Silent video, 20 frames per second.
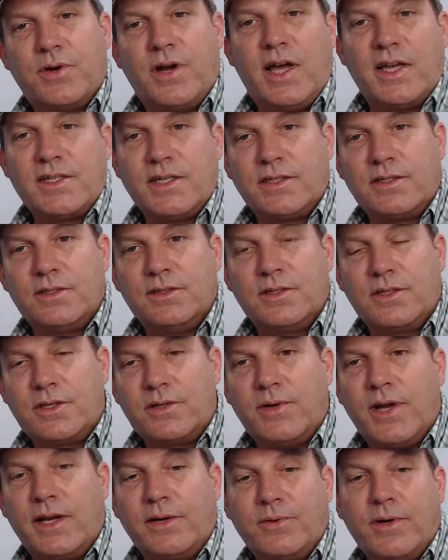rising to the
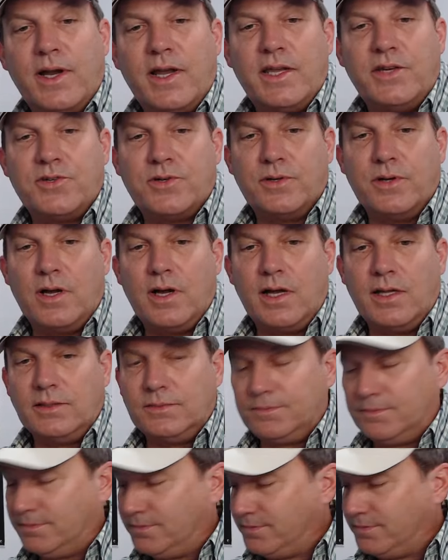correct range or not.